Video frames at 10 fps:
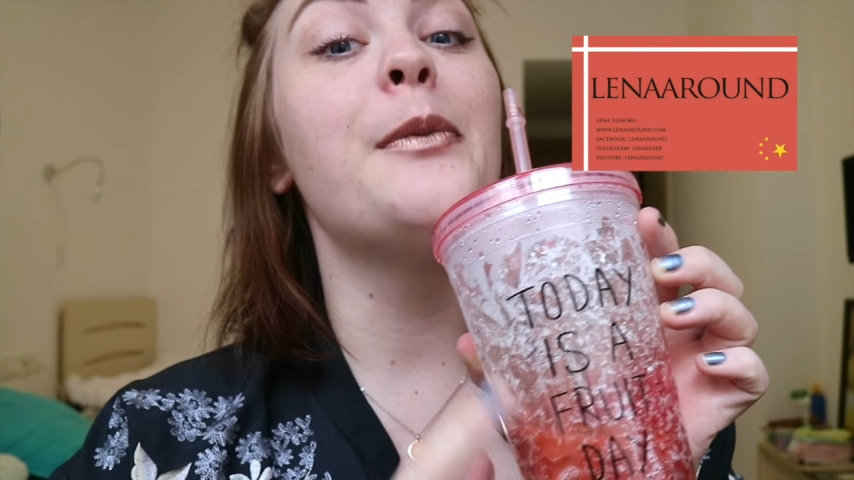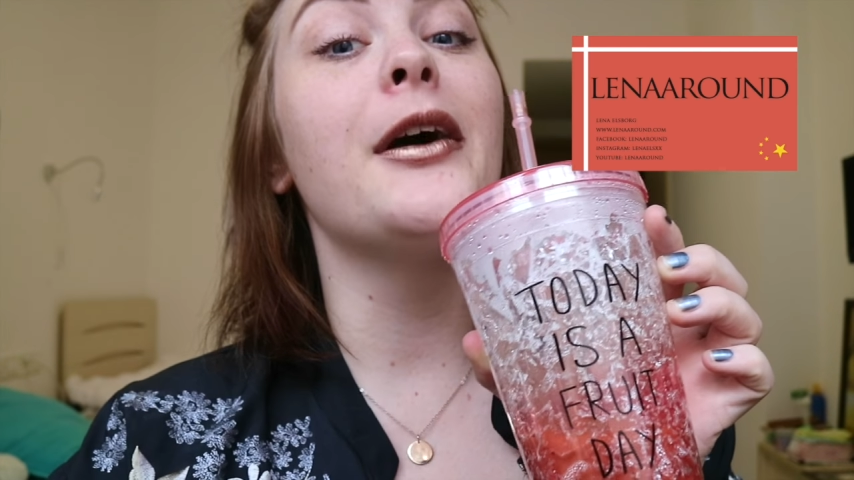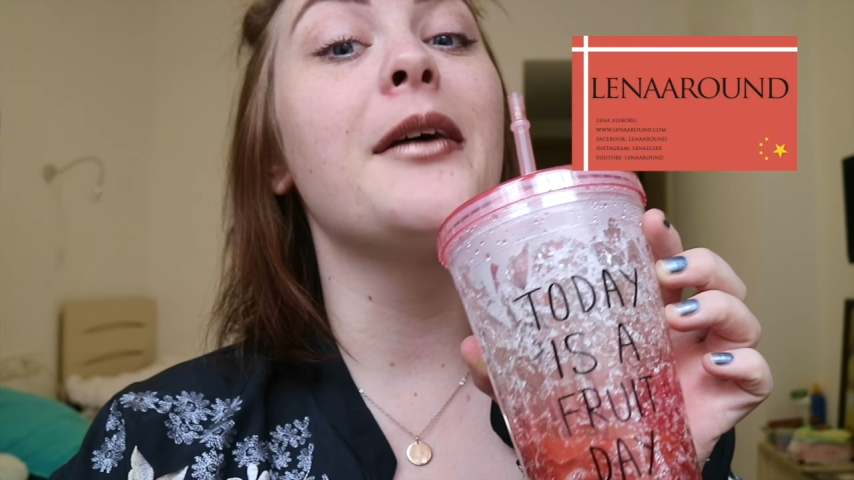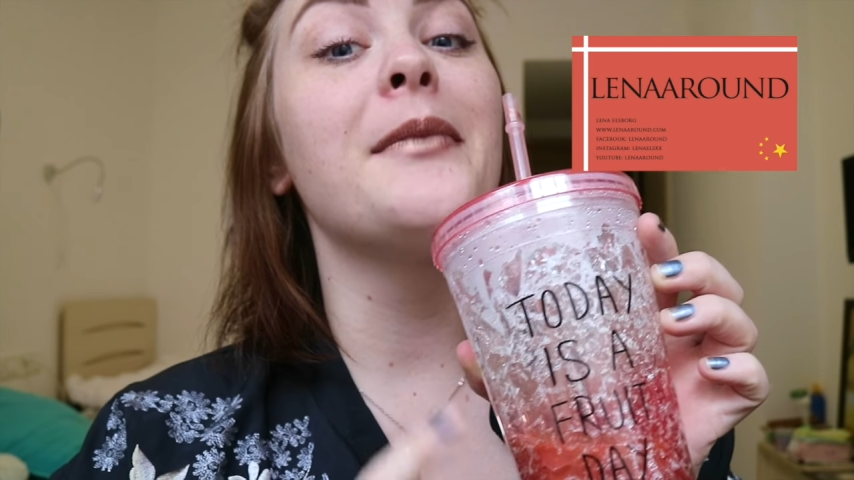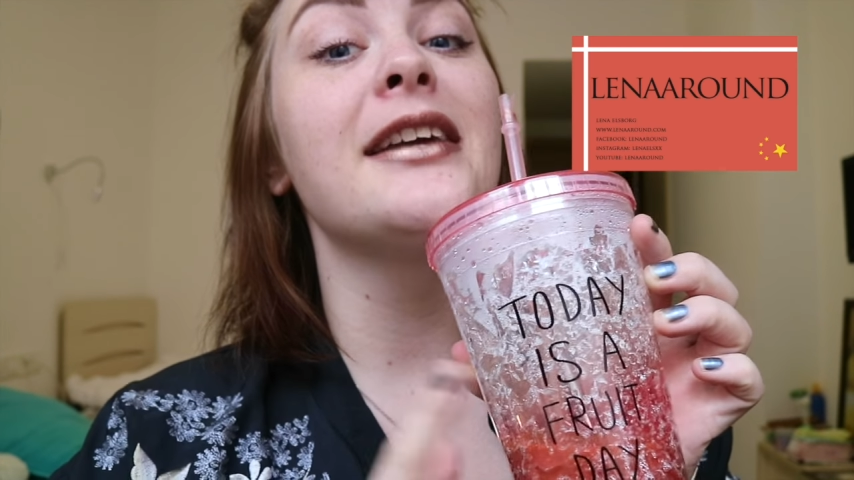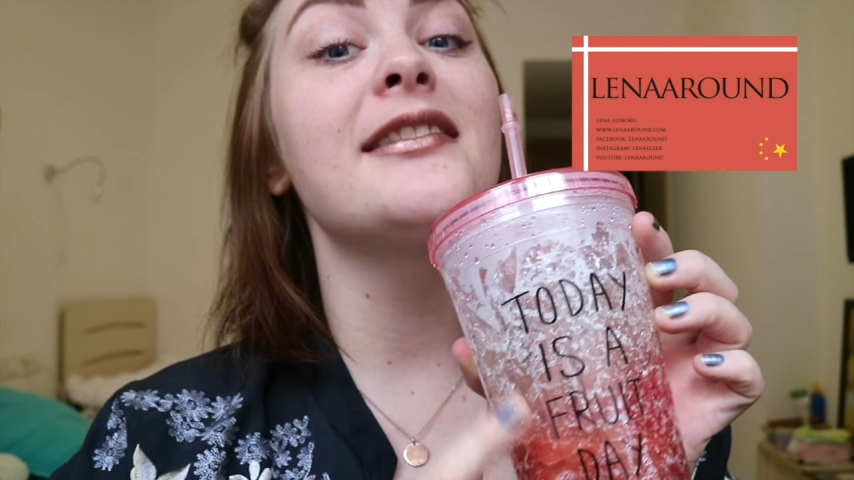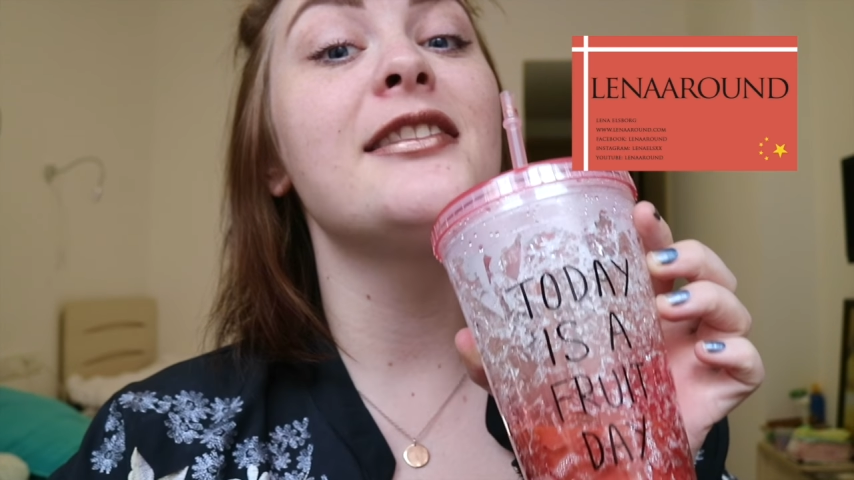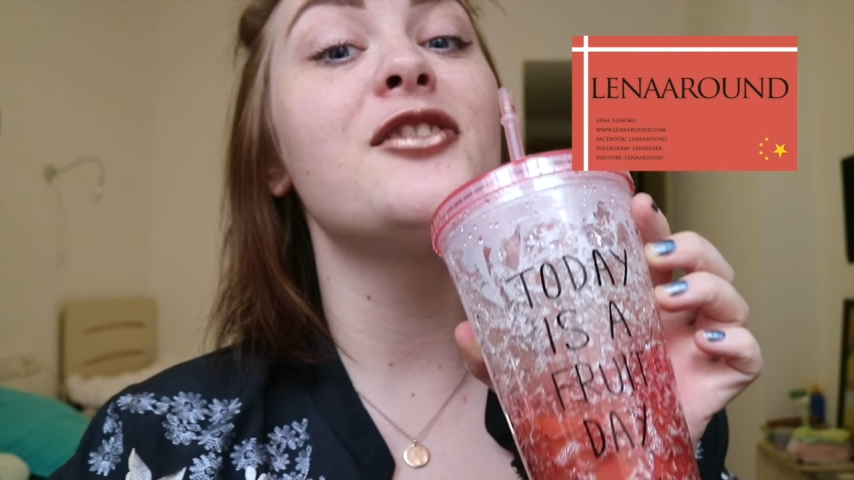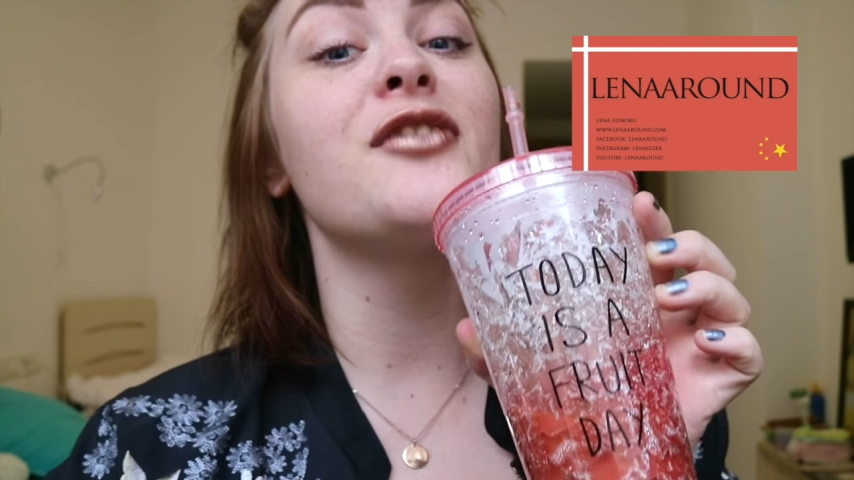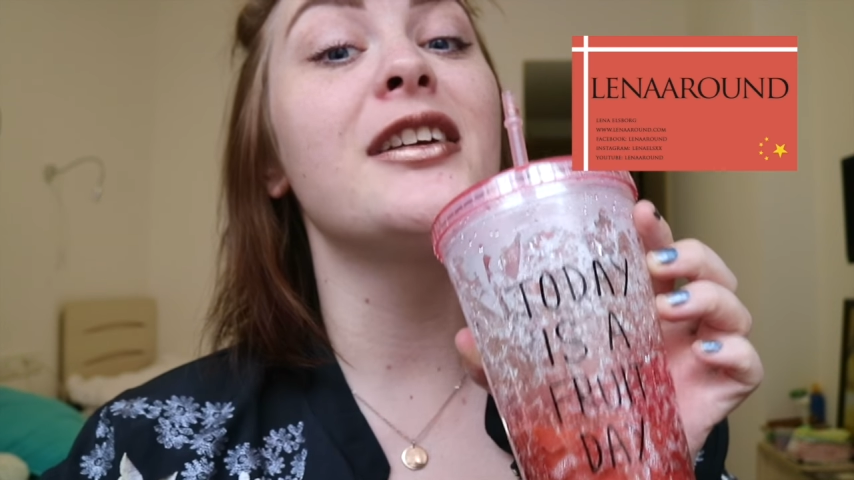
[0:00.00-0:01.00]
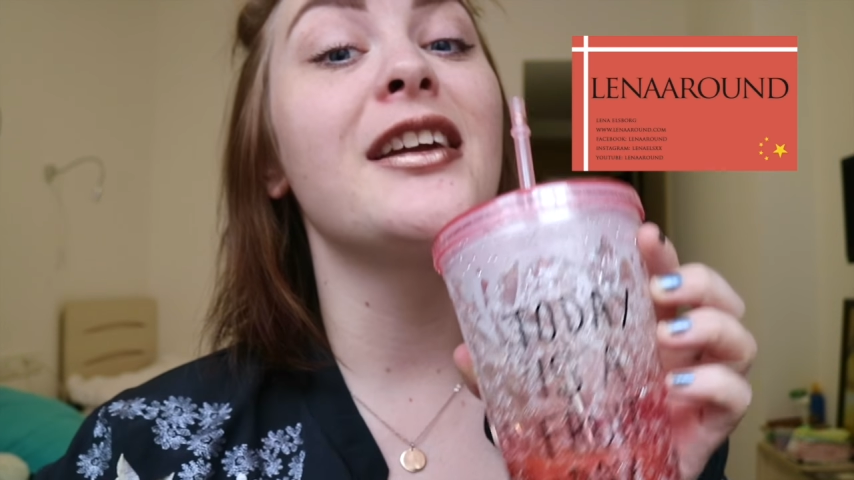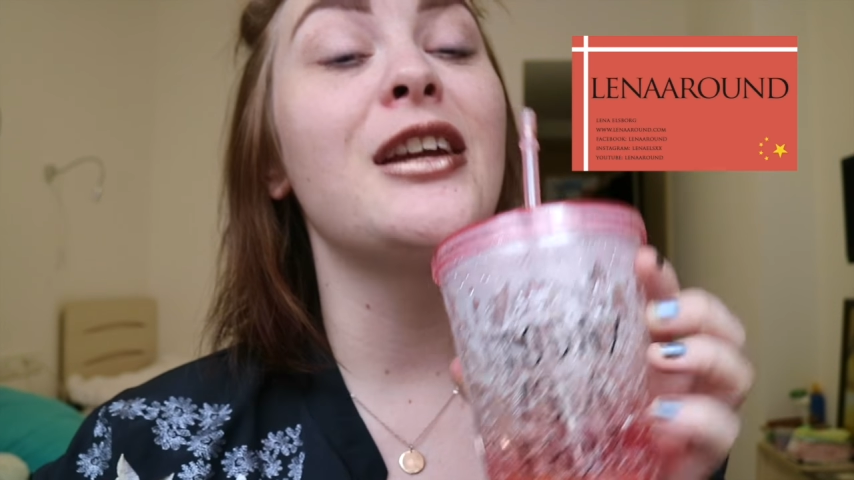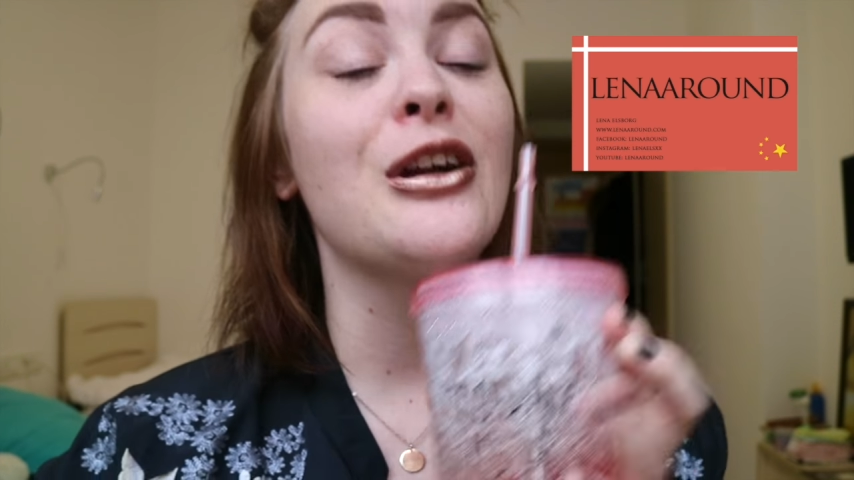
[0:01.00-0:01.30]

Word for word: but I'm actually drinking